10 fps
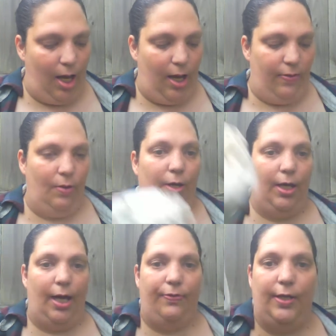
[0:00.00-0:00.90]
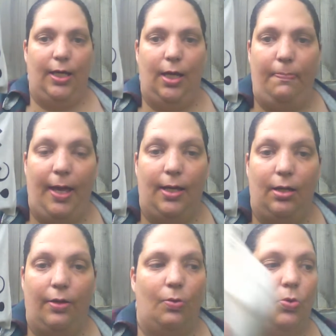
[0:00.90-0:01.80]
And then we got the Pagan
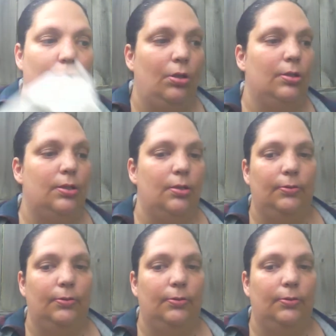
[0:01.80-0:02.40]
Otherworlds.